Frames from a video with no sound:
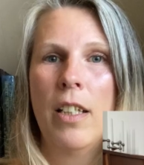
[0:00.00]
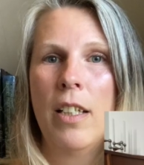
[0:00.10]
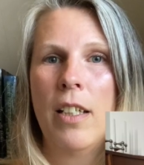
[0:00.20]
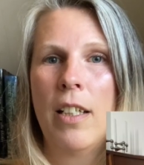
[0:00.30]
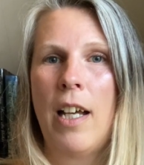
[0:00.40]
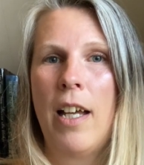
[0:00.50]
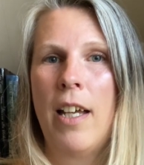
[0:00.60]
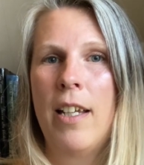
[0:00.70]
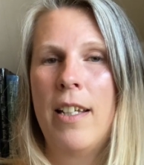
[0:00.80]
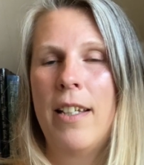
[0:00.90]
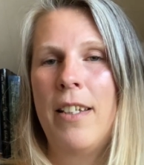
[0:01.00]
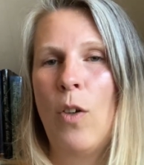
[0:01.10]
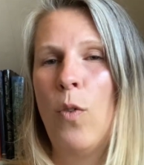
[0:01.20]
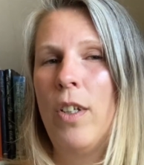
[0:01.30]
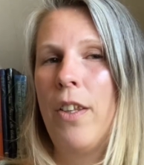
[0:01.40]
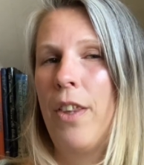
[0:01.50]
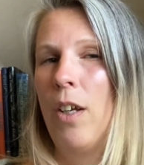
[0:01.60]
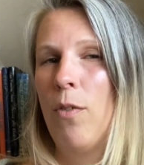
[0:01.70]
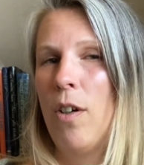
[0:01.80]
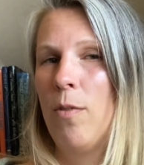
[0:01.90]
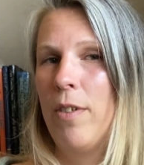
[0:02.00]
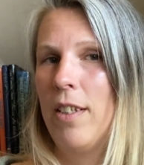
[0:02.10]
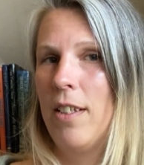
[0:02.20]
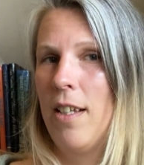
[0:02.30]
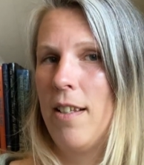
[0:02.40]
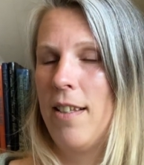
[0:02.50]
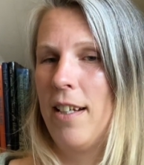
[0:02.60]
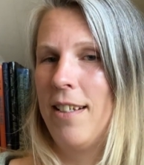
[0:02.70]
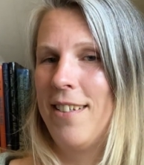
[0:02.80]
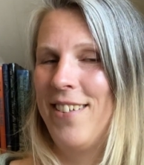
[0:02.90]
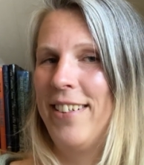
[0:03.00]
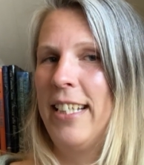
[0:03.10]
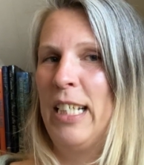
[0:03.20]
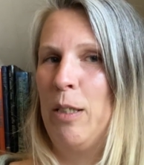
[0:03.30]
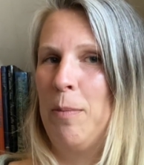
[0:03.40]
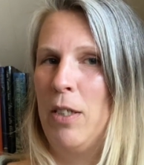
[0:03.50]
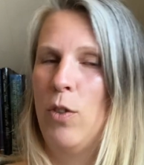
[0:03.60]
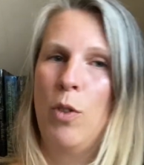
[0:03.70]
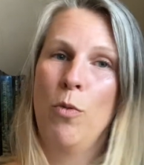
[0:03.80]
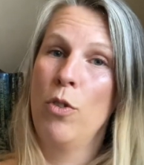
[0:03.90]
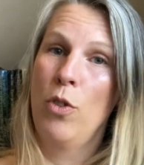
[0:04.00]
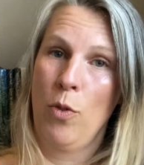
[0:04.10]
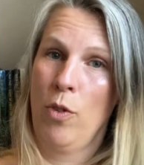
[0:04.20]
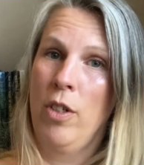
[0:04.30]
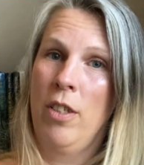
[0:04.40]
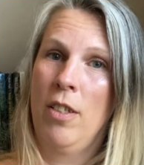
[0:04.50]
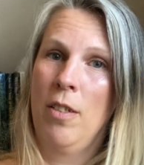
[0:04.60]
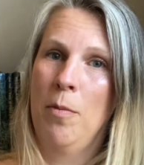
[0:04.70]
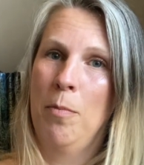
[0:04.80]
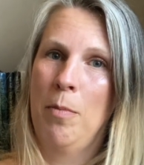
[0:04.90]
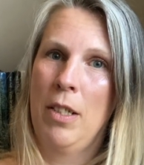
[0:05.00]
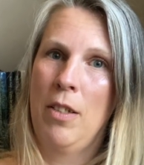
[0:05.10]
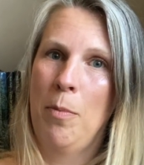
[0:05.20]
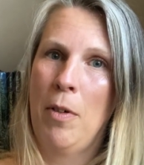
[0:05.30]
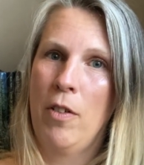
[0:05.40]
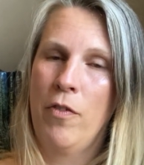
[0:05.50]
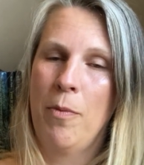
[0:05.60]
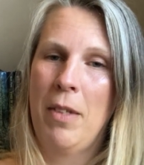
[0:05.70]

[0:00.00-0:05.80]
And the only thing wrong with it is that it's a little bit too short, but apart from